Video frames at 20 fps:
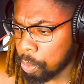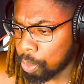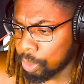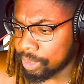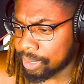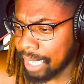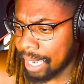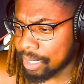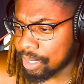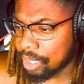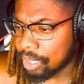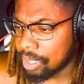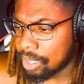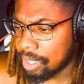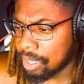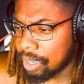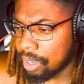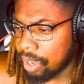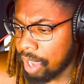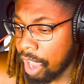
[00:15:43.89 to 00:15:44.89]
With that,
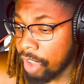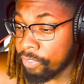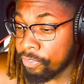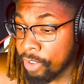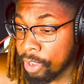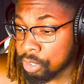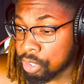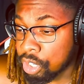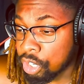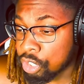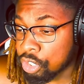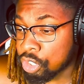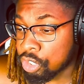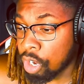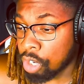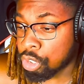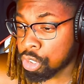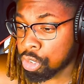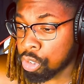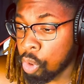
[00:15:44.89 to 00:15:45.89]
I felt her
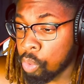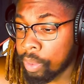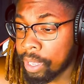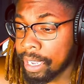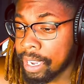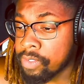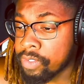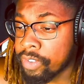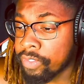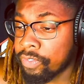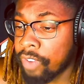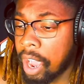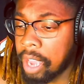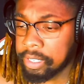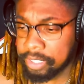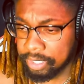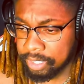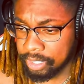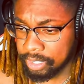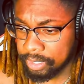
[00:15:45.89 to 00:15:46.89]
start stroking even
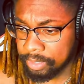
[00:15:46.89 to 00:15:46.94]
faster.